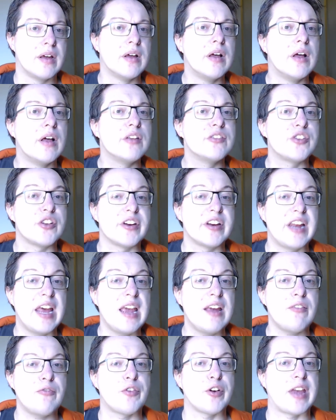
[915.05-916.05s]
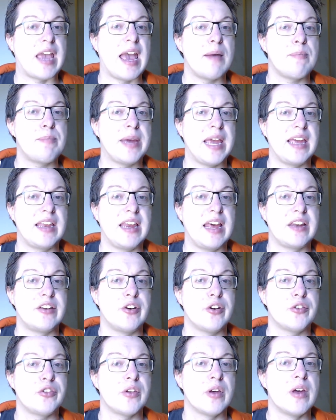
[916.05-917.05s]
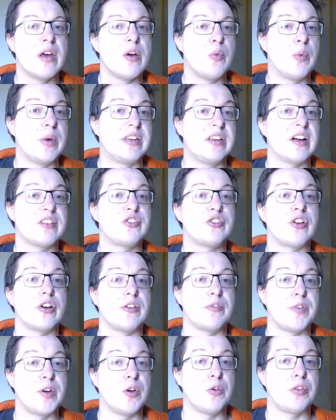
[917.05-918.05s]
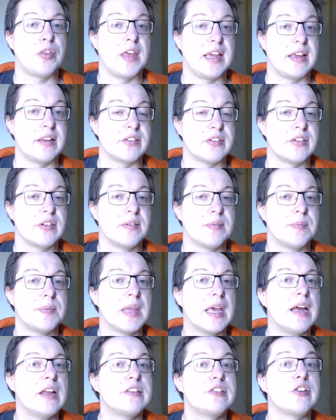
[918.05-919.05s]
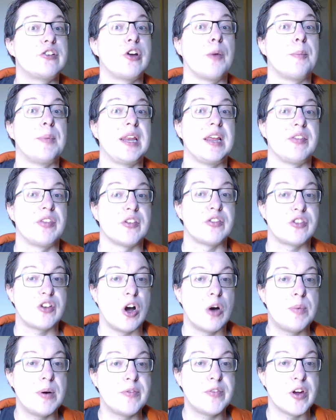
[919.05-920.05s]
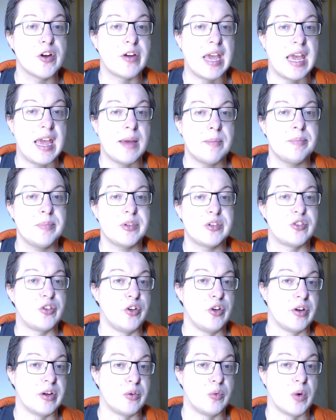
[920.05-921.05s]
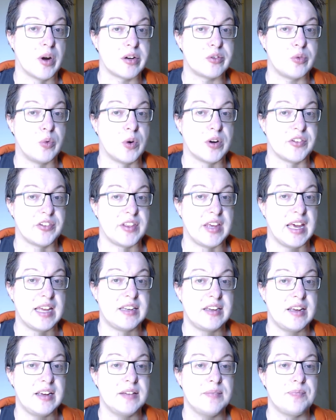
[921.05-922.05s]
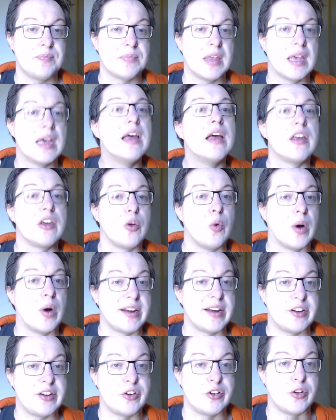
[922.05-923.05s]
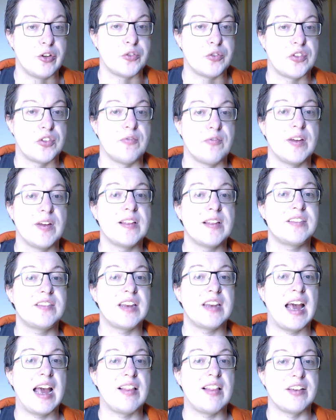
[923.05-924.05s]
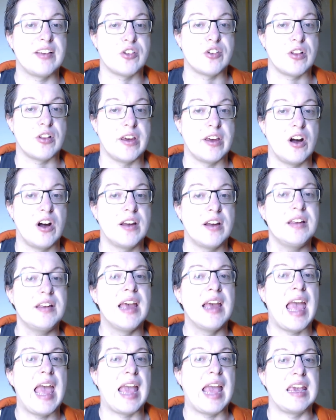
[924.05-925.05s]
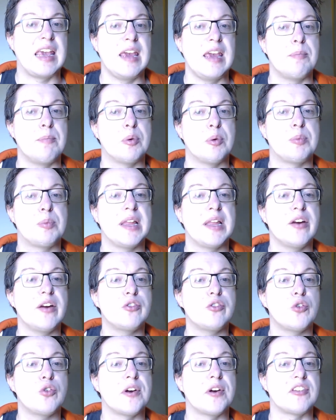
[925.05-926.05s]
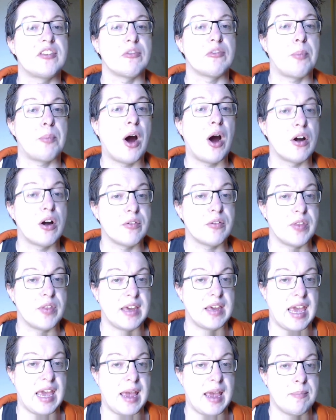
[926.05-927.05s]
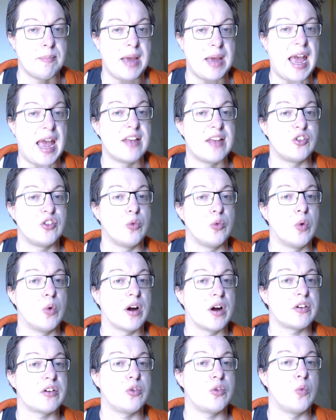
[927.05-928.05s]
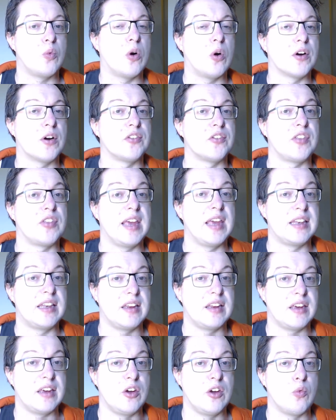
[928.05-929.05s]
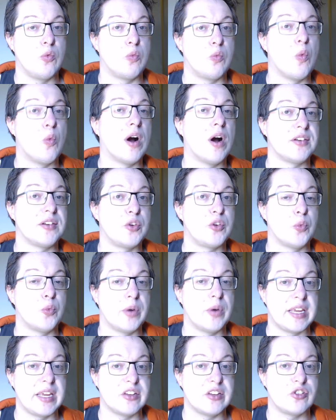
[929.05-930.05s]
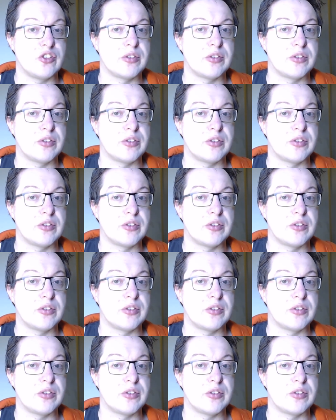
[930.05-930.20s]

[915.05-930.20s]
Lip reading: So today, for Campaign Enders, we touched on a few things. Determining the scope of your game so you can work towards the ending. You want to introduce the villains and allies early on and keep player choice as part of the game as you work towards the ending you want to reach.